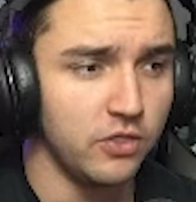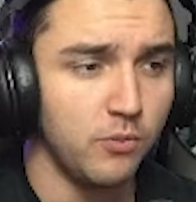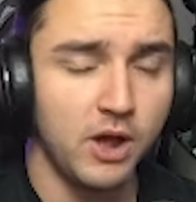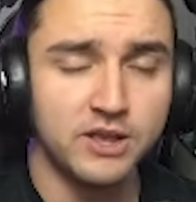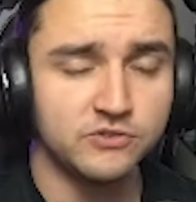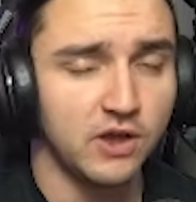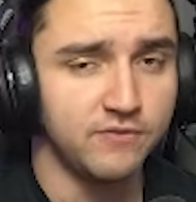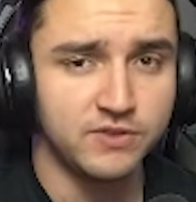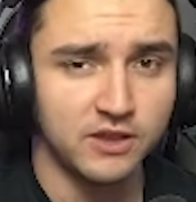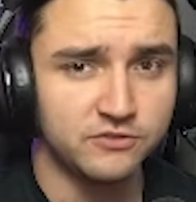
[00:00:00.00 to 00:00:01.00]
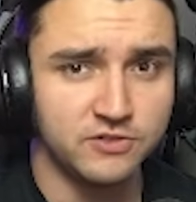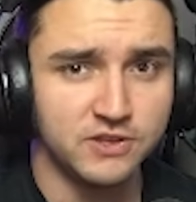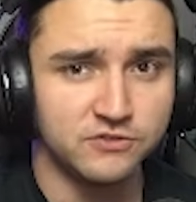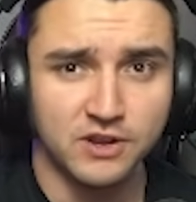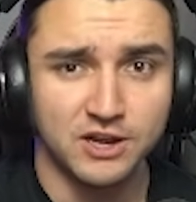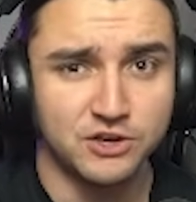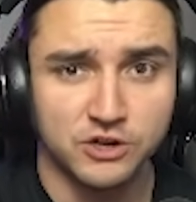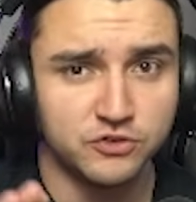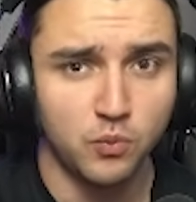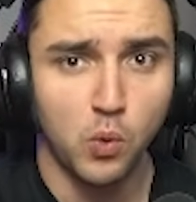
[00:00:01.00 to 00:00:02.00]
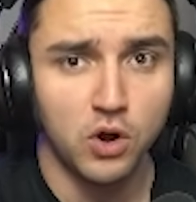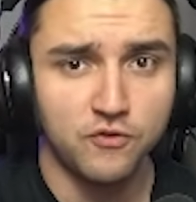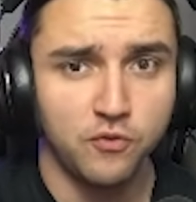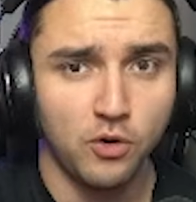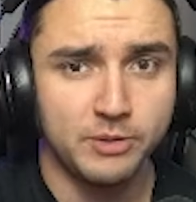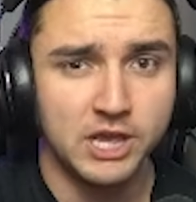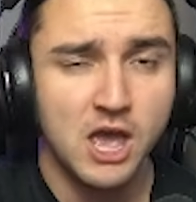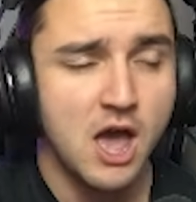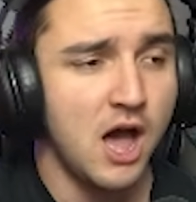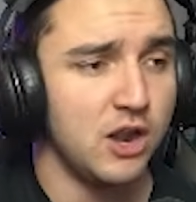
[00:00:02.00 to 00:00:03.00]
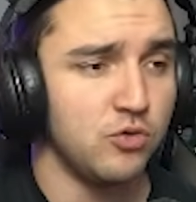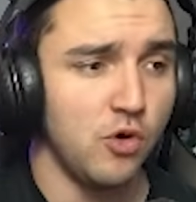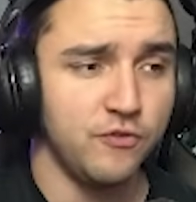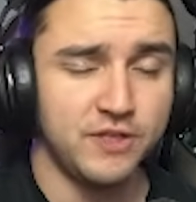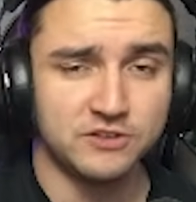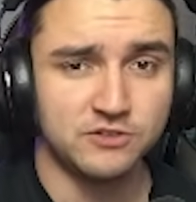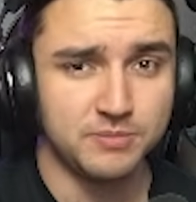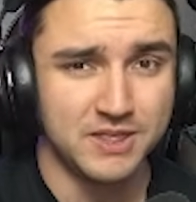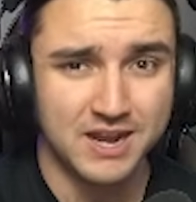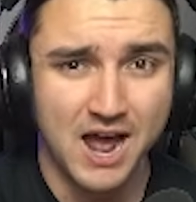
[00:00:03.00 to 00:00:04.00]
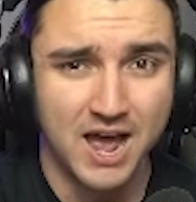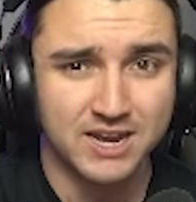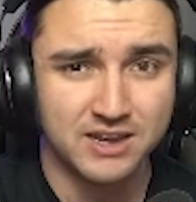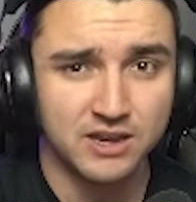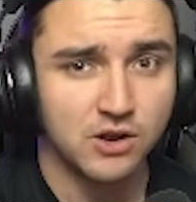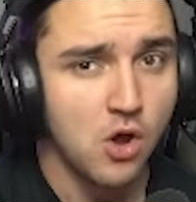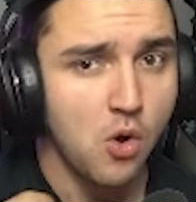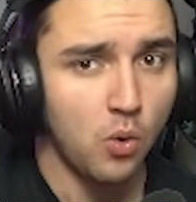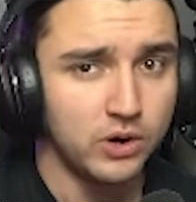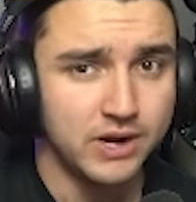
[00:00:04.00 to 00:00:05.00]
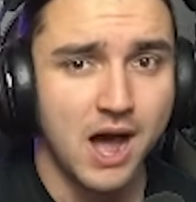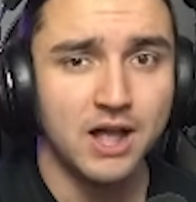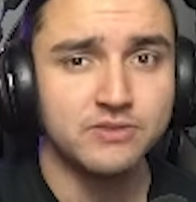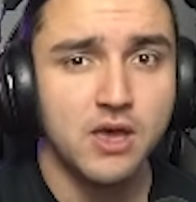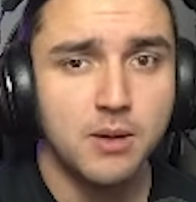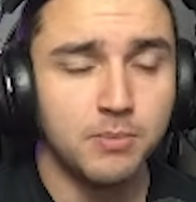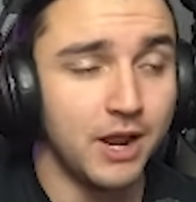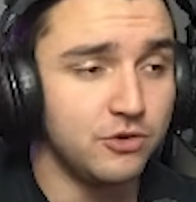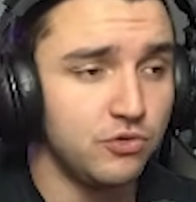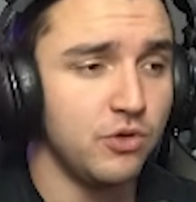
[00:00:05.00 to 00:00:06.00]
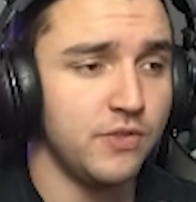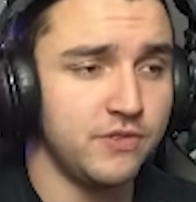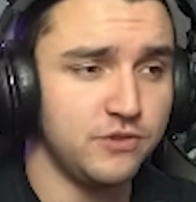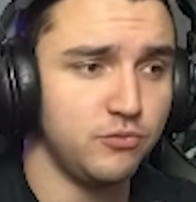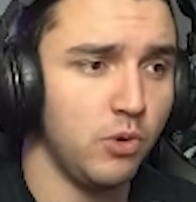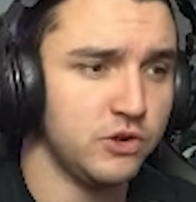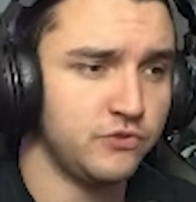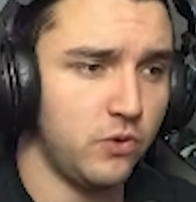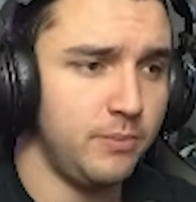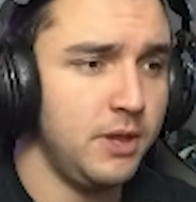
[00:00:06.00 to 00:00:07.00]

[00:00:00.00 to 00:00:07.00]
otherwise I've tested this and it doesn't work for me. I don't know if that's something that I did or not, but I do know that this works for